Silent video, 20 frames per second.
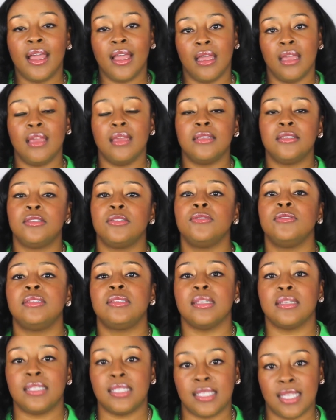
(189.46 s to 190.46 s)
and into
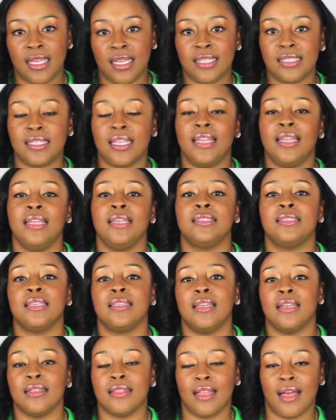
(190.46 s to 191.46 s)
success and
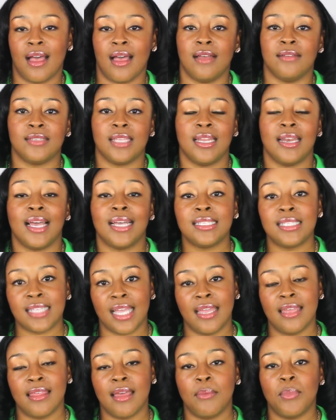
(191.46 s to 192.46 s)
into their lives. And I
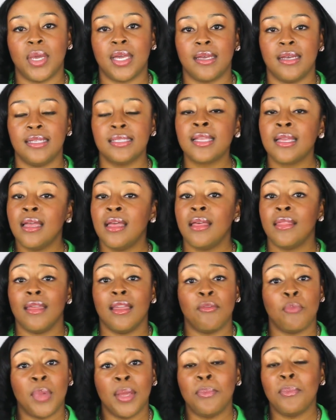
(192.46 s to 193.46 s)
say that because
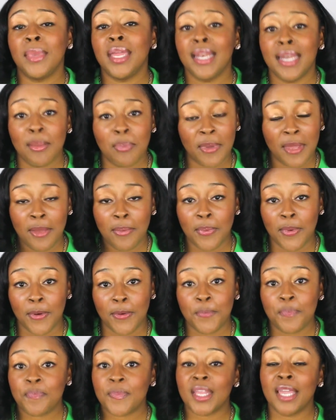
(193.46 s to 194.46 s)
there have been many
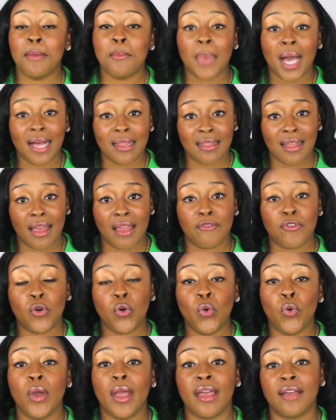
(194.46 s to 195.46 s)
people in my life
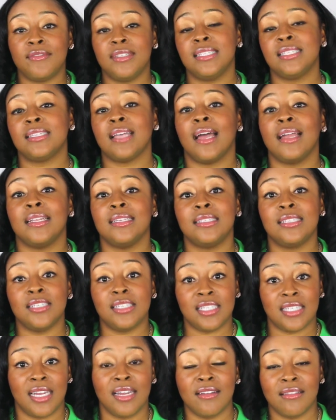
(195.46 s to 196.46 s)
who have decided to
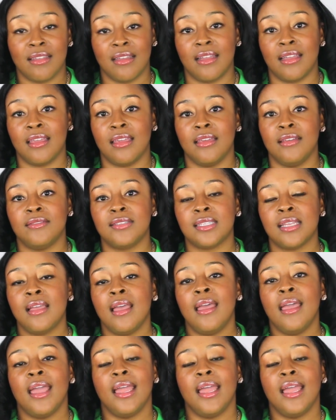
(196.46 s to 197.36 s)
share their gifts.